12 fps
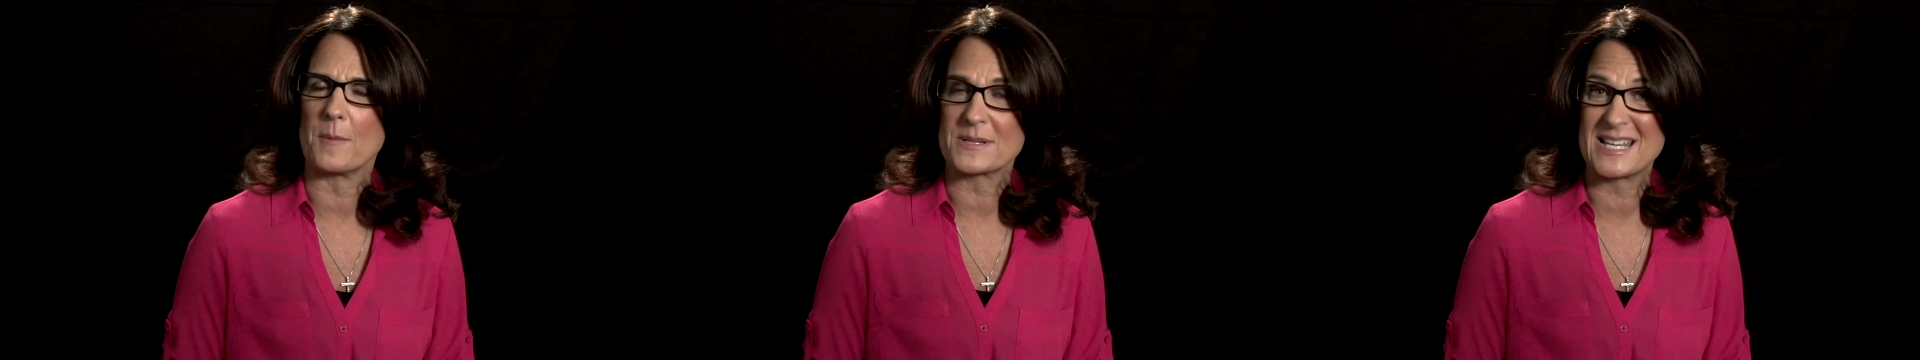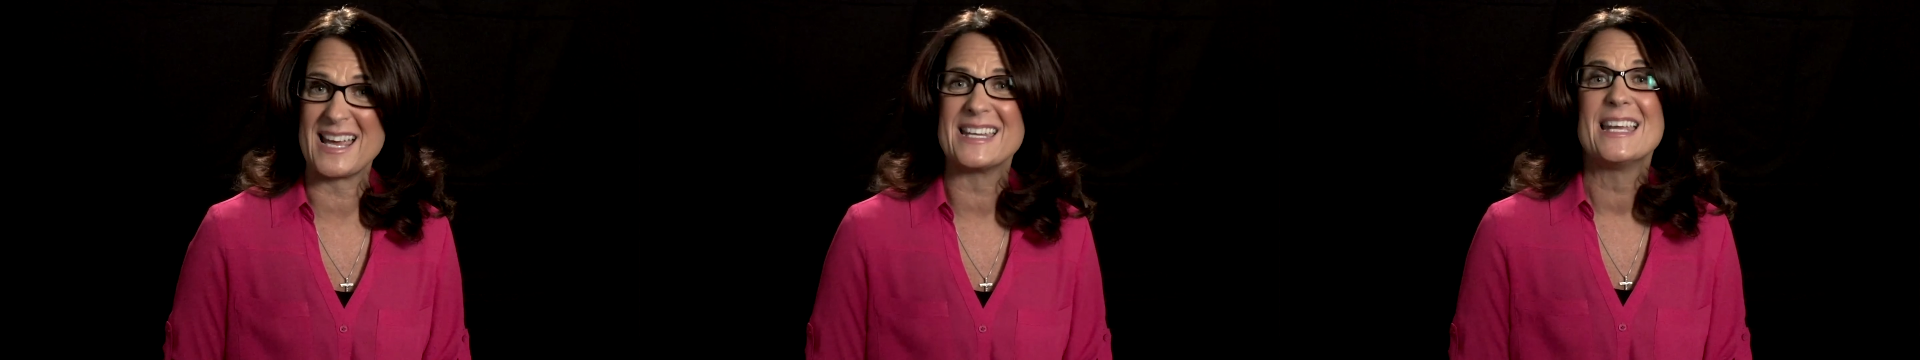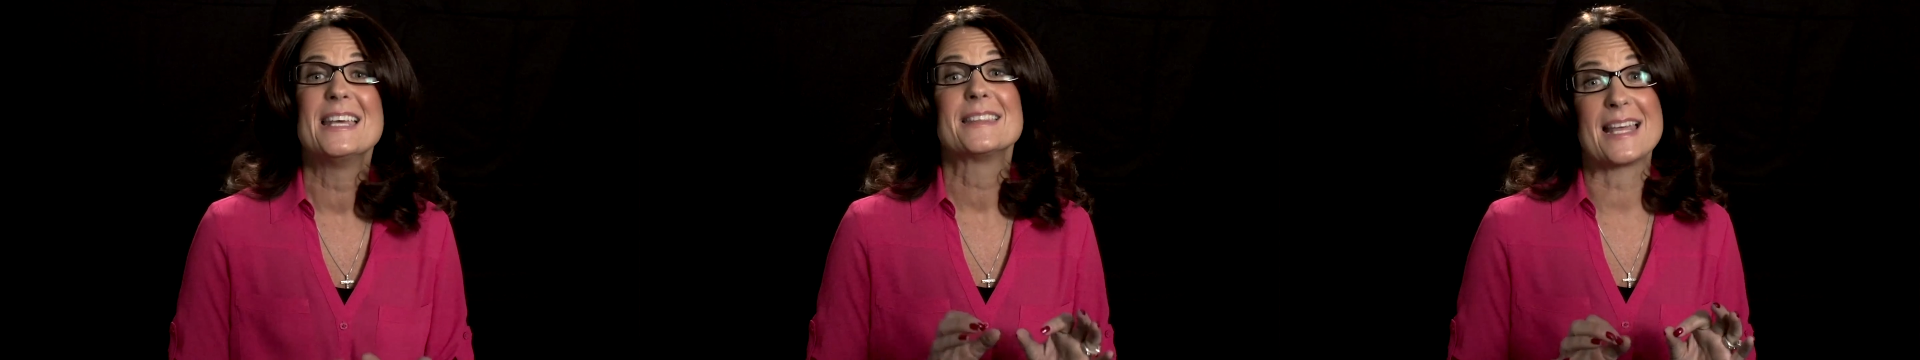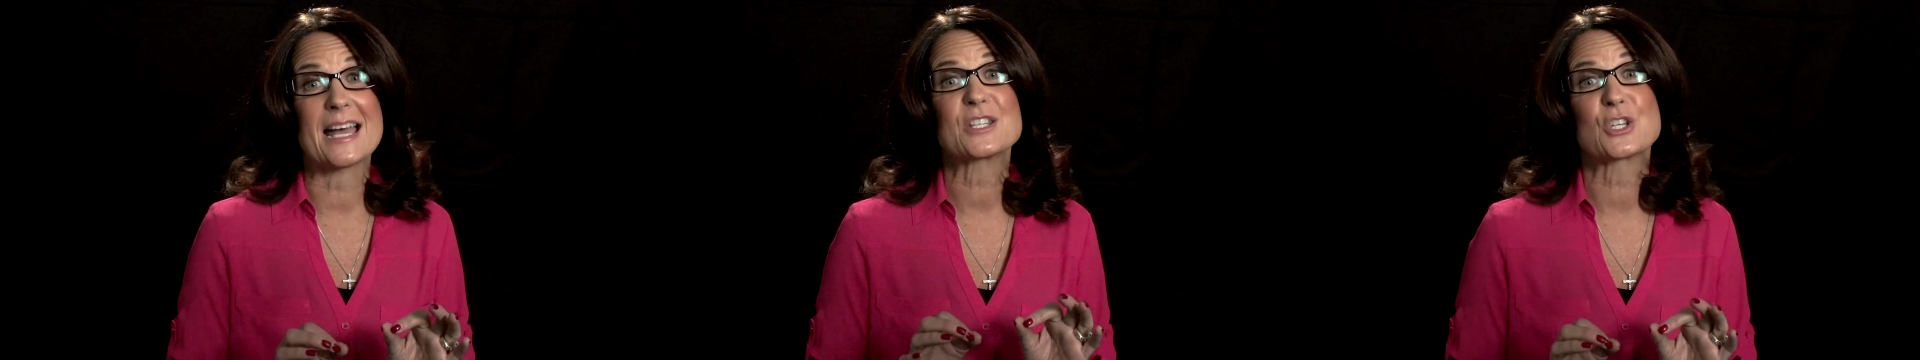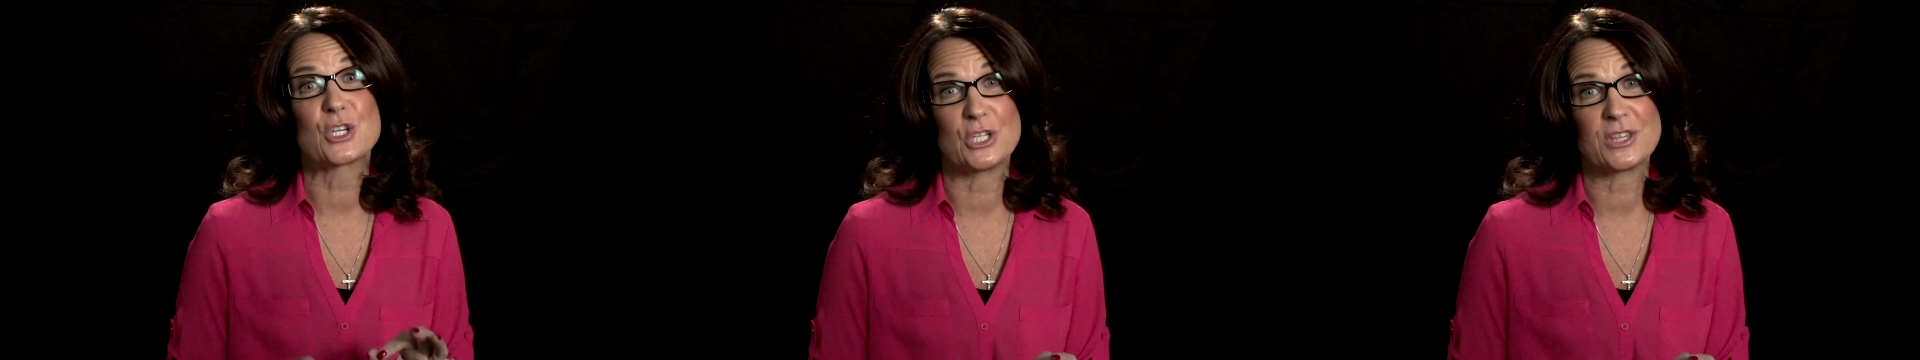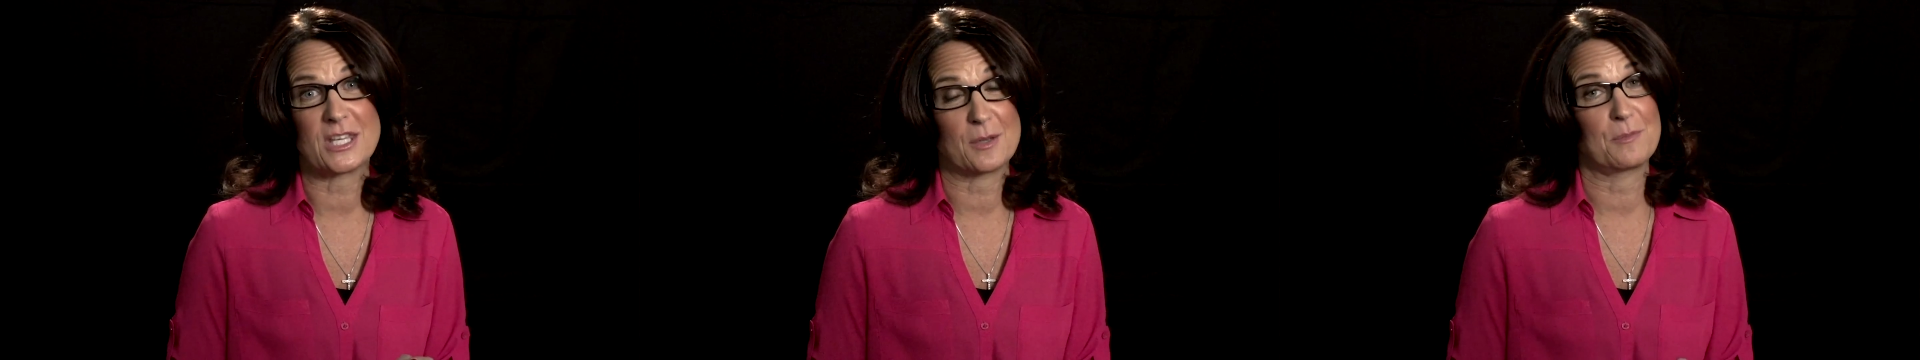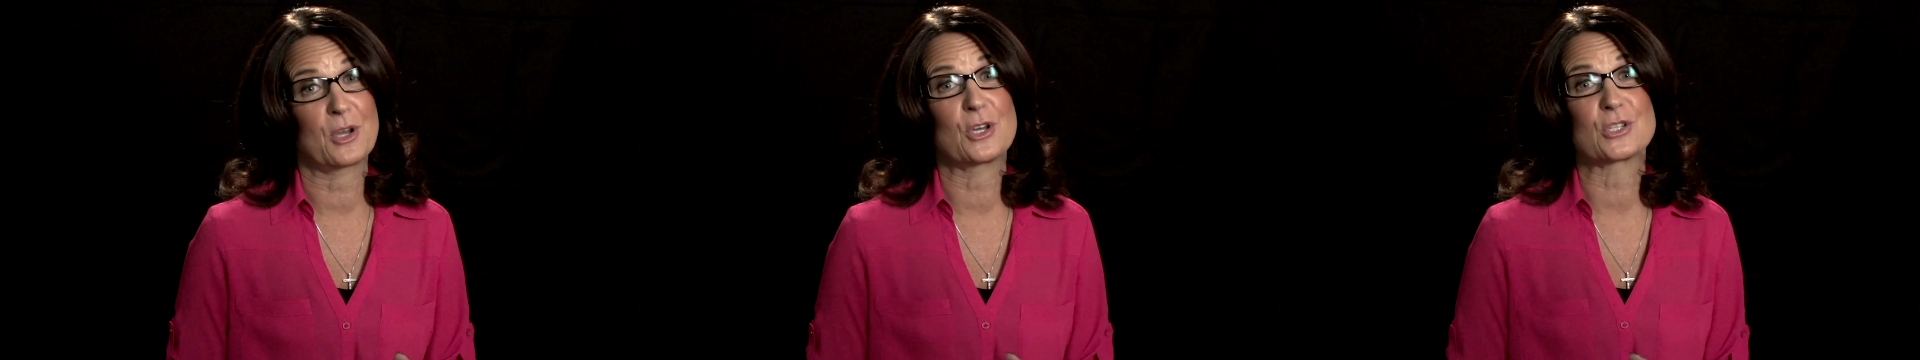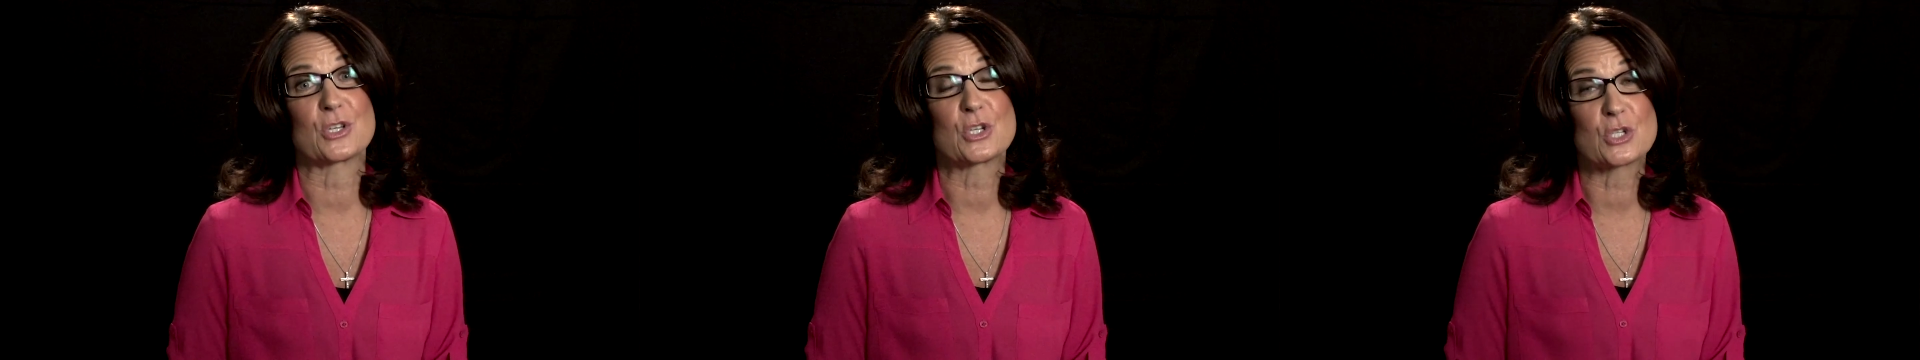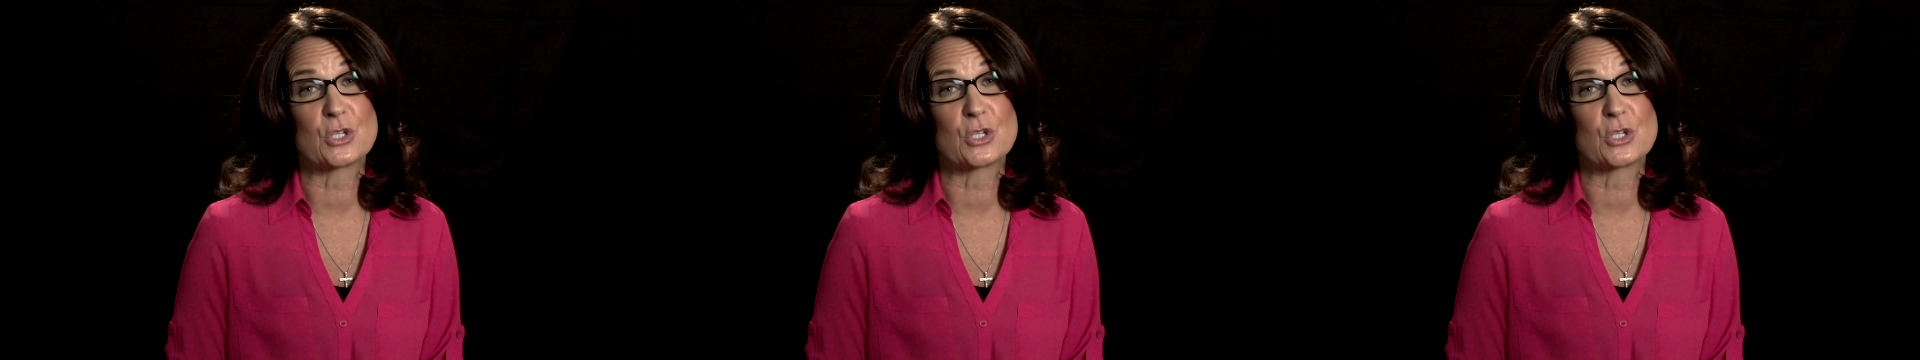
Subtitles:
upset, that's a good thing. Because as